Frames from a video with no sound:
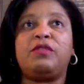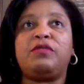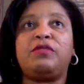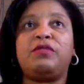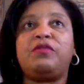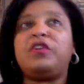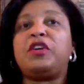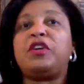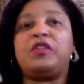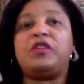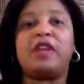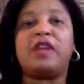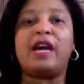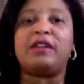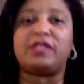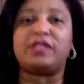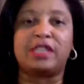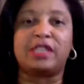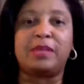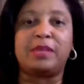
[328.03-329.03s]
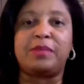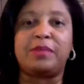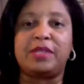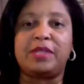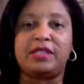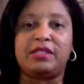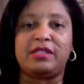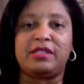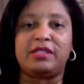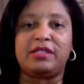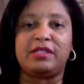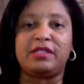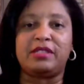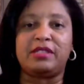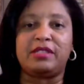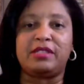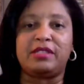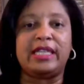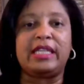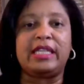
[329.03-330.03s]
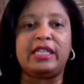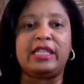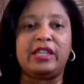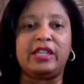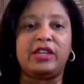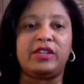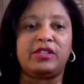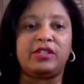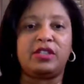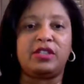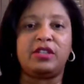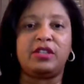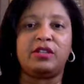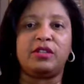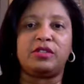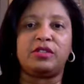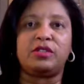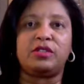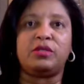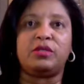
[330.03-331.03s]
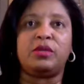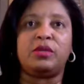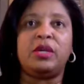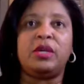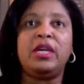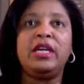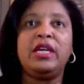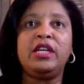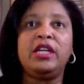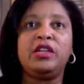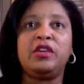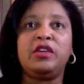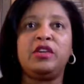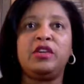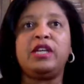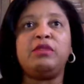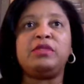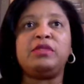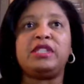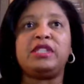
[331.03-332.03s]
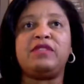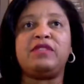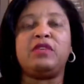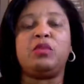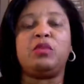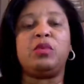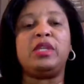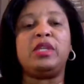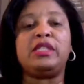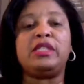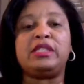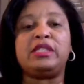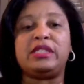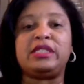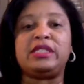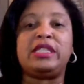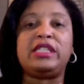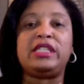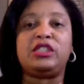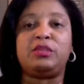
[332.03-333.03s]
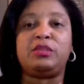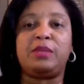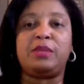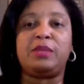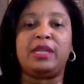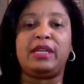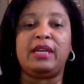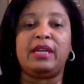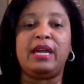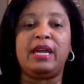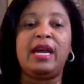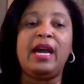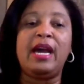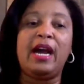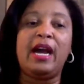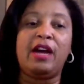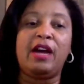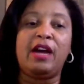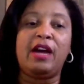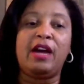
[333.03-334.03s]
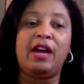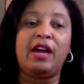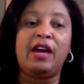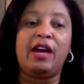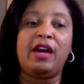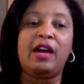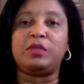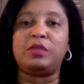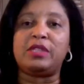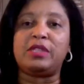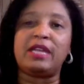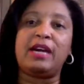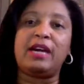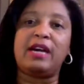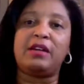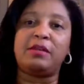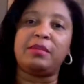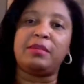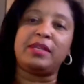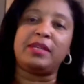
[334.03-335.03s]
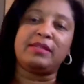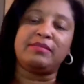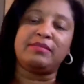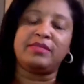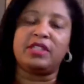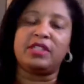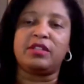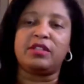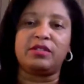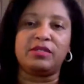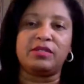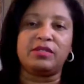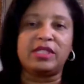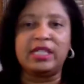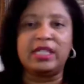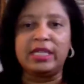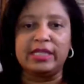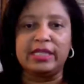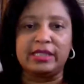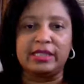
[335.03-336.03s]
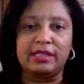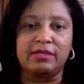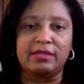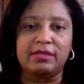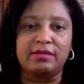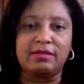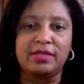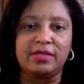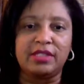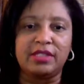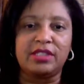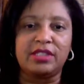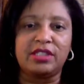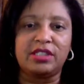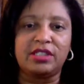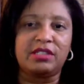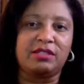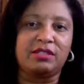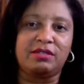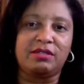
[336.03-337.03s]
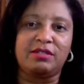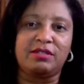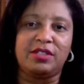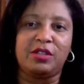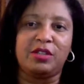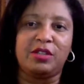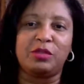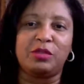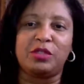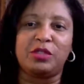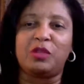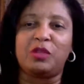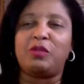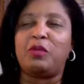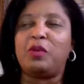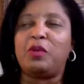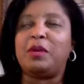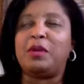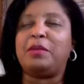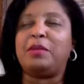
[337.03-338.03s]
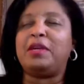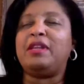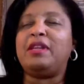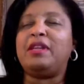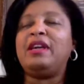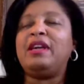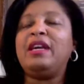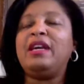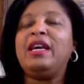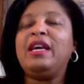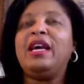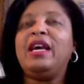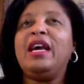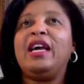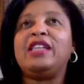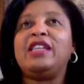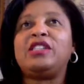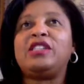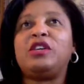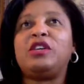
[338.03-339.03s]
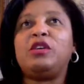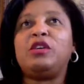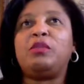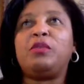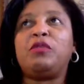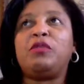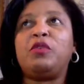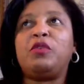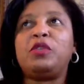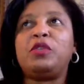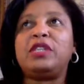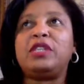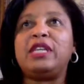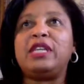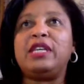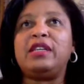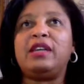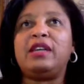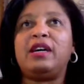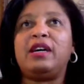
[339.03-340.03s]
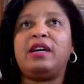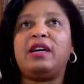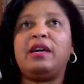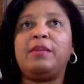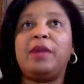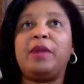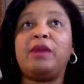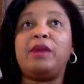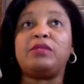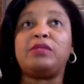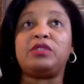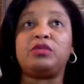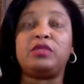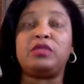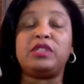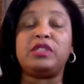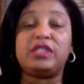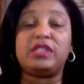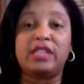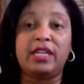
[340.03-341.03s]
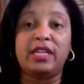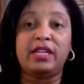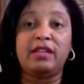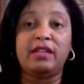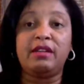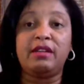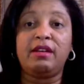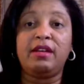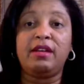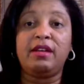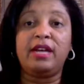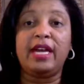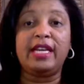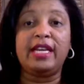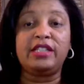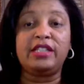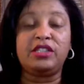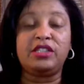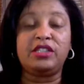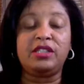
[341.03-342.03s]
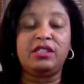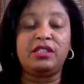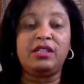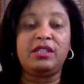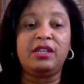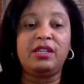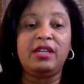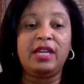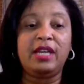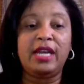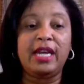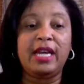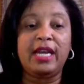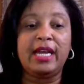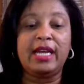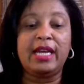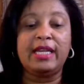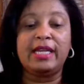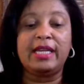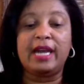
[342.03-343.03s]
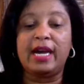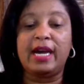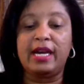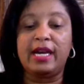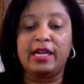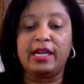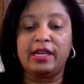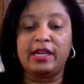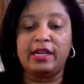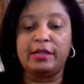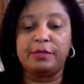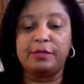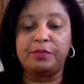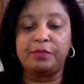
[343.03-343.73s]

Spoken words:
figured out something to try to get in there. He was even willing to teach me how to do it without it, but didn't listen. It just was overwhelming. And so before then, I was a real estate agent, and I,